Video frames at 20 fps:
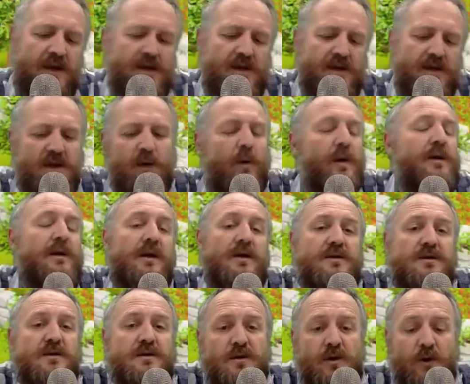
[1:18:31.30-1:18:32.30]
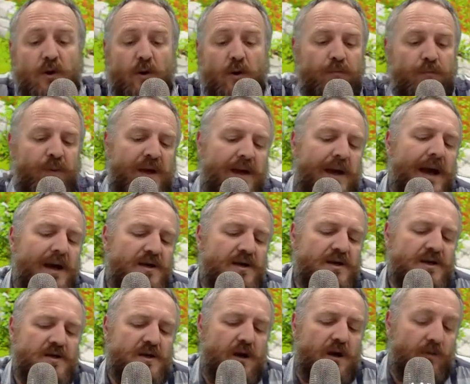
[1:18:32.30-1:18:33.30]
Gina, what you need to do,
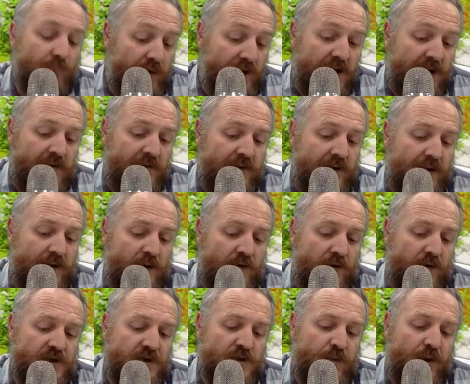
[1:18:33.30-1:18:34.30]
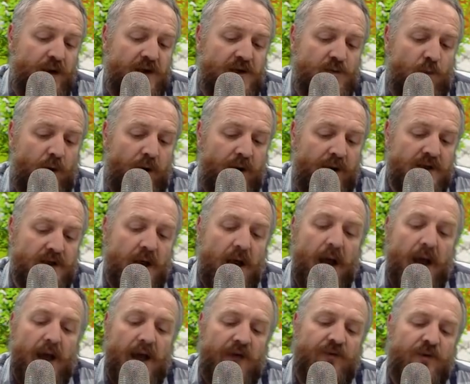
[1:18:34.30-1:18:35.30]
pickaxes are really, really good for space-wise.
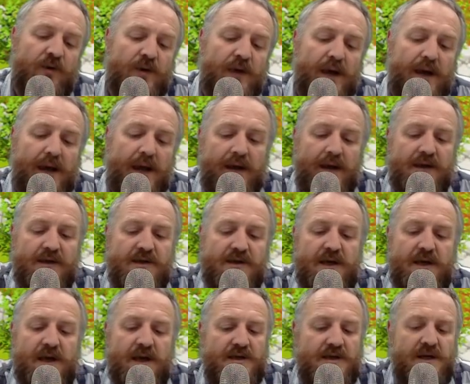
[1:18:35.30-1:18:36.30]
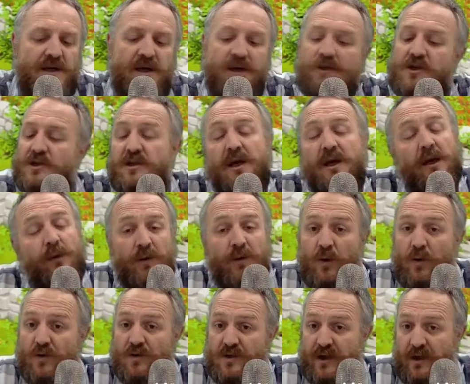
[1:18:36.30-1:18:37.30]
If you get any TNT, just keep
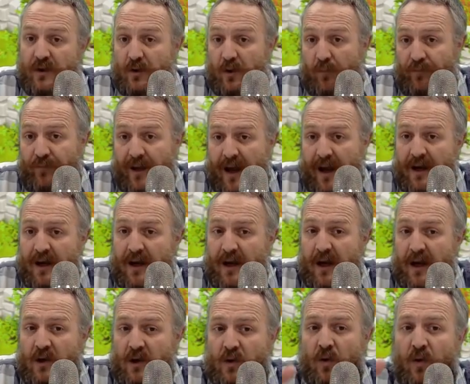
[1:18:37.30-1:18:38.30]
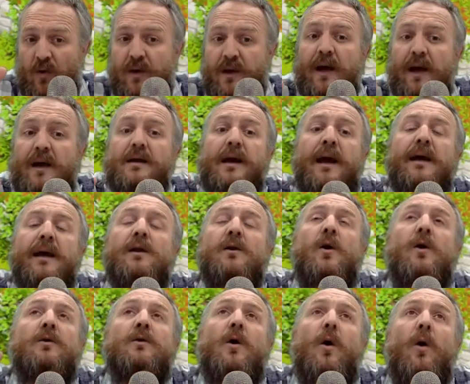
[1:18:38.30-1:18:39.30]
using them, and then you'll get a
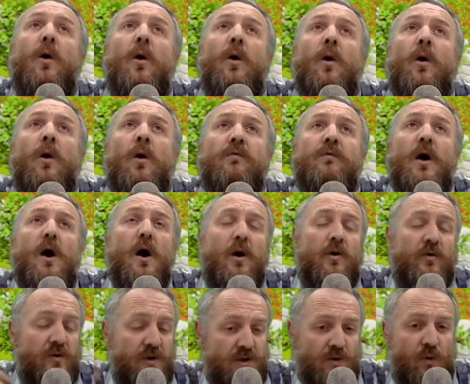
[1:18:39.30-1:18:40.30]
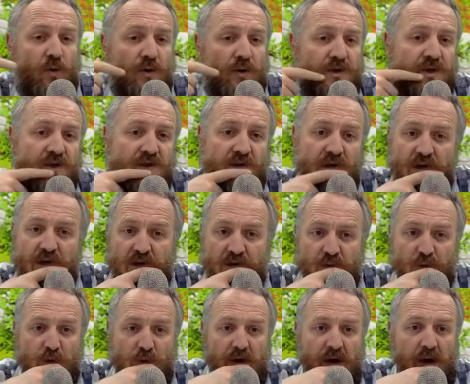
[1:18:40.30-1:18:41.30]
lot of resources
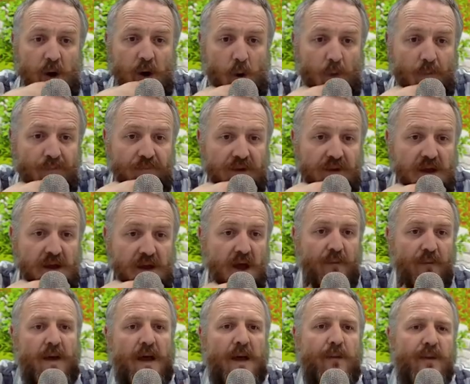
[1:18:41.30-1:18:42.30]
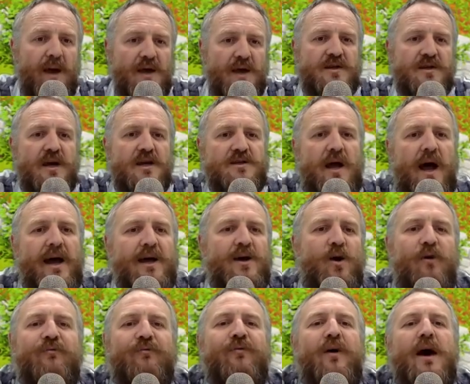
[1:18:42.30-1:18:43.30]
as well. Meme says, I
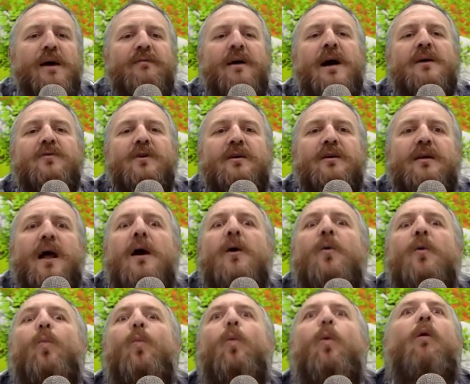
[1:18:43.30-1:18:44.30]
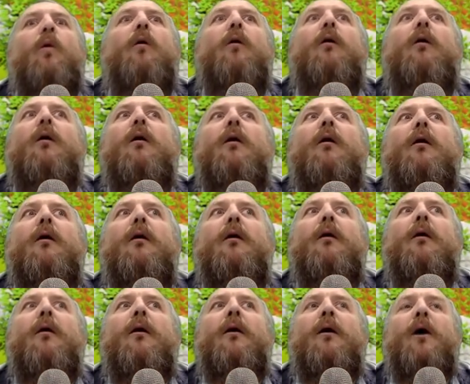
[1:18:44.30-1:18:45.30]
got 500. Like,
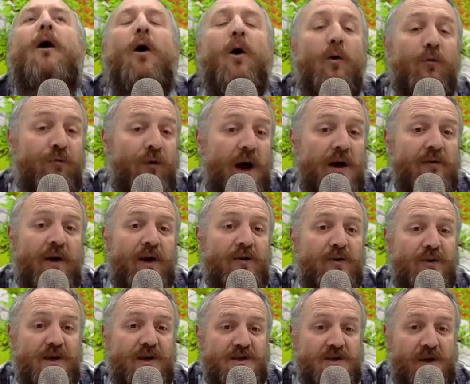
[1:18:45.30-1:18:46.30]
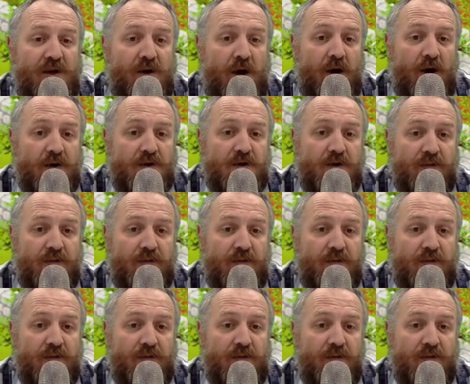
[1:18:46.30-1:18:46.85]
whoa, 500 is a lot.